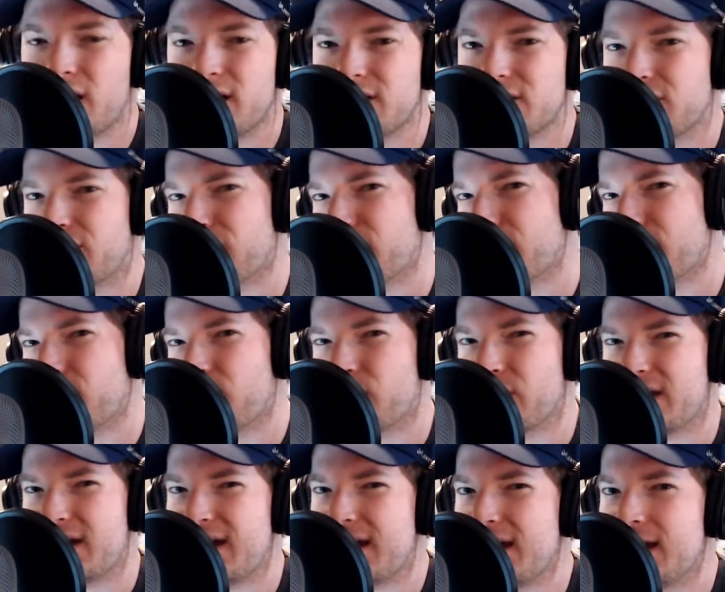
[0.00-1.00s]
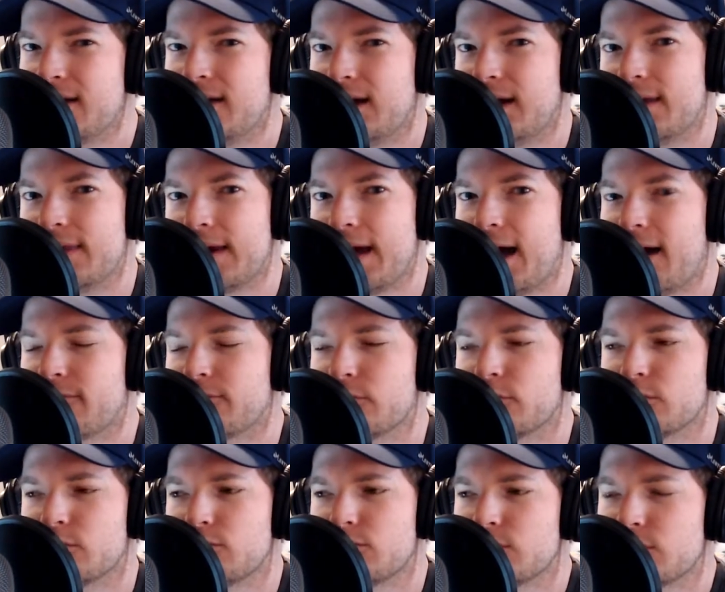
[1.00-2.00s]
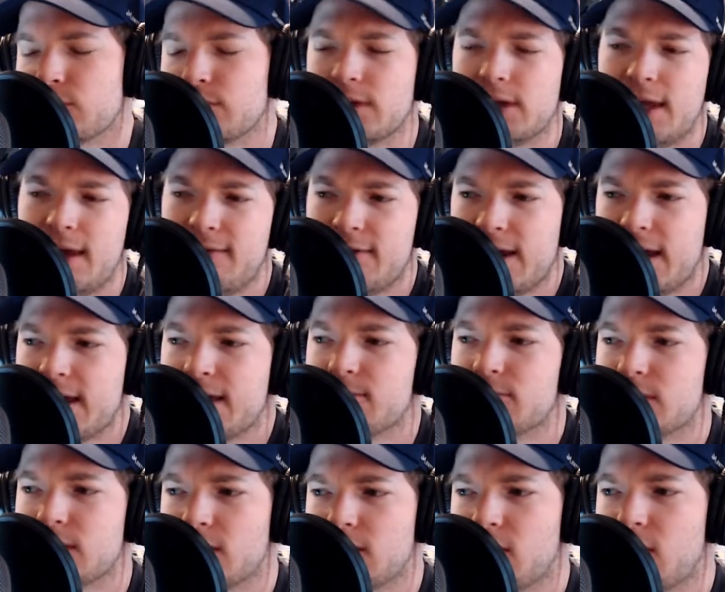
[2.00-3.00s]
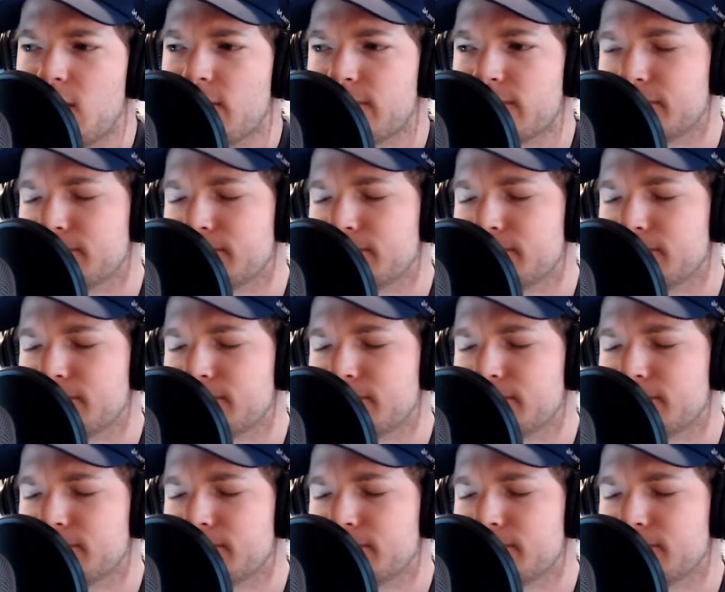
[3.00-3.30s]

to 3 in the afternoon, so an 11 a.m. kickoff